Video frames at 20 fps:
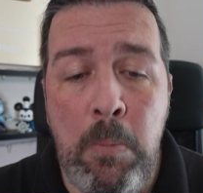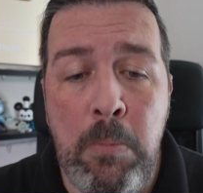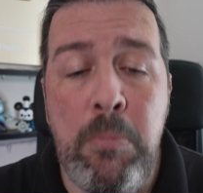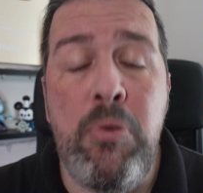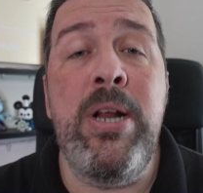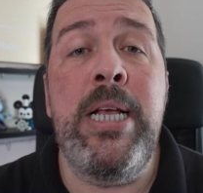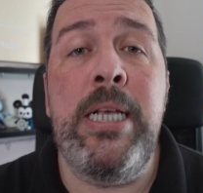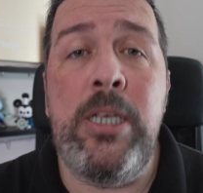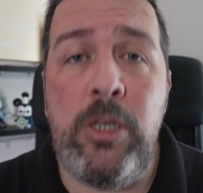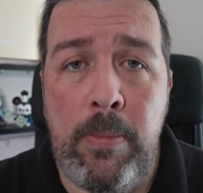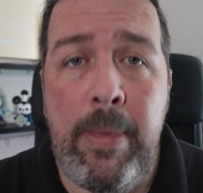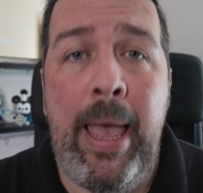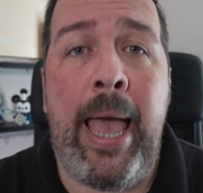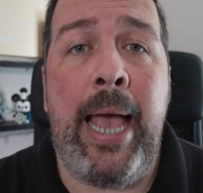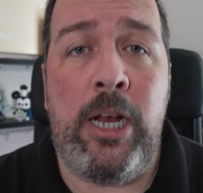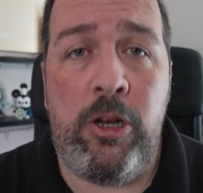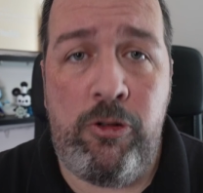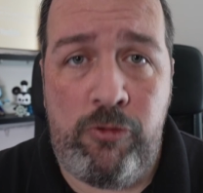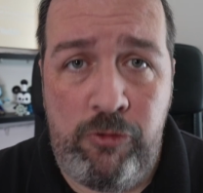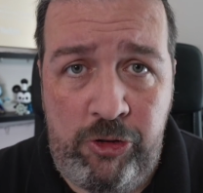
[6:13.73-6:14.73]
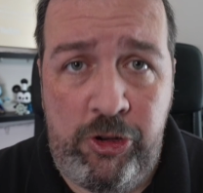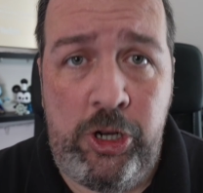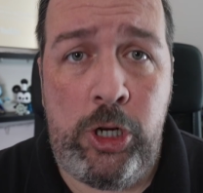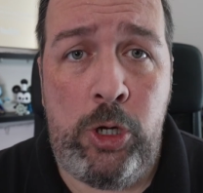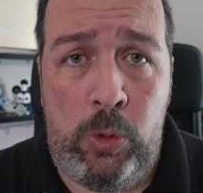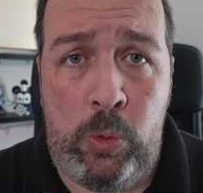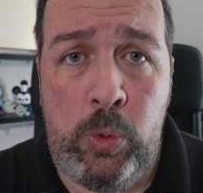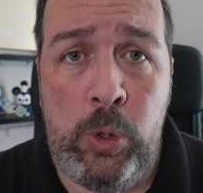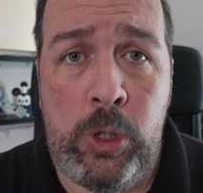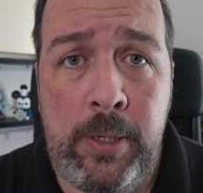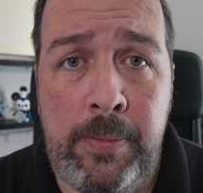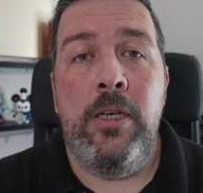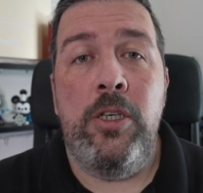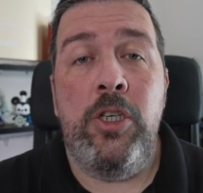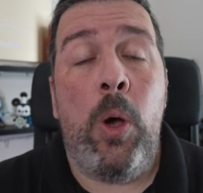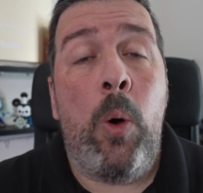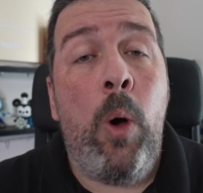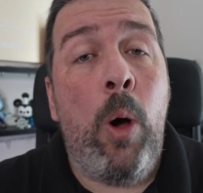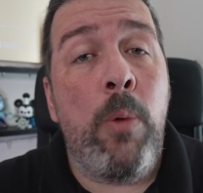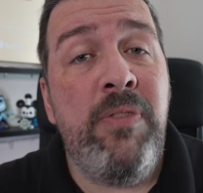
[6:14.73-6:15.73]
Bring some extra shoes.
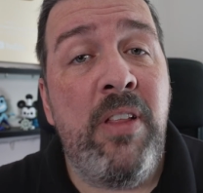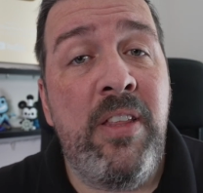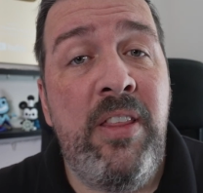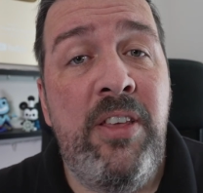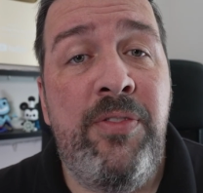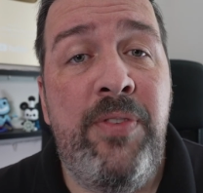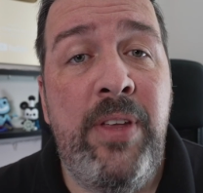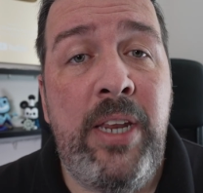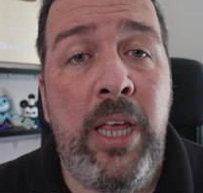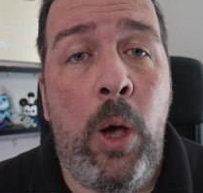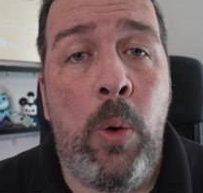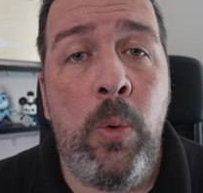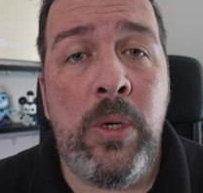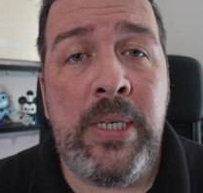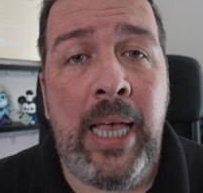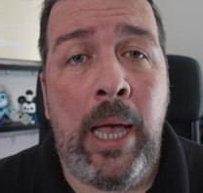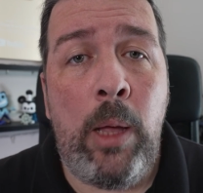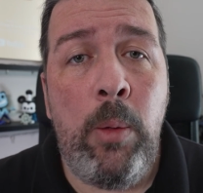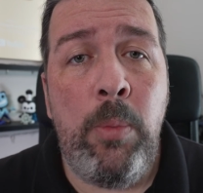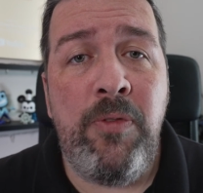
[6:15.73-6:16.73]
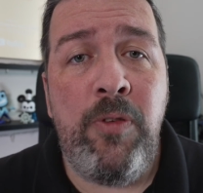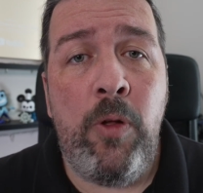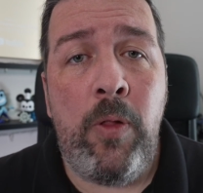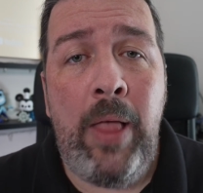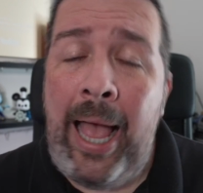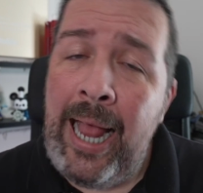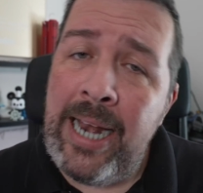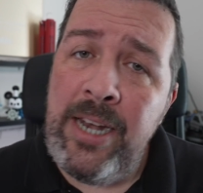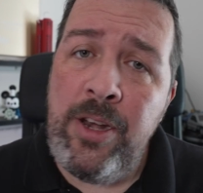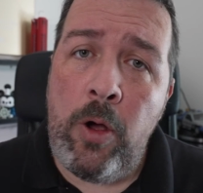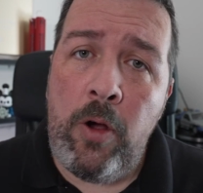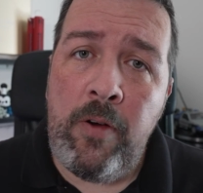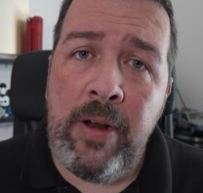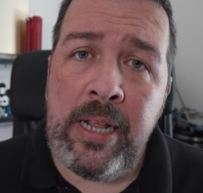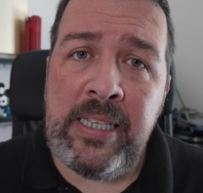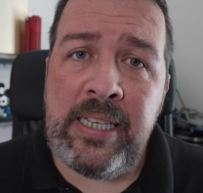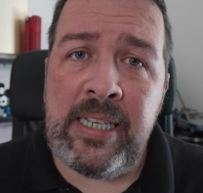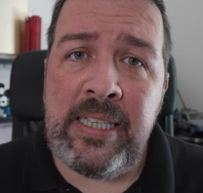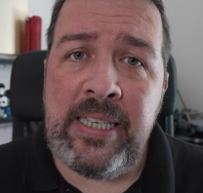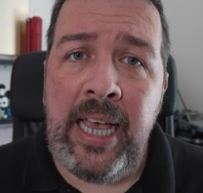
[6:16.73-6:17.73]
So hopefully this video was helpful and or
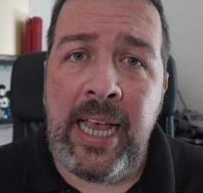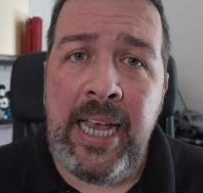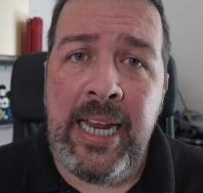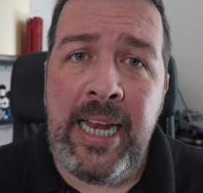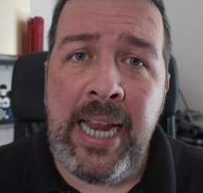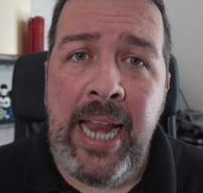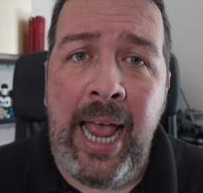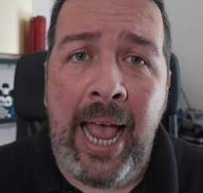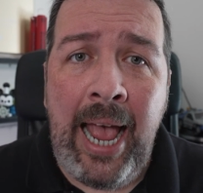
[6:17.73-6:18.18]
entertaining,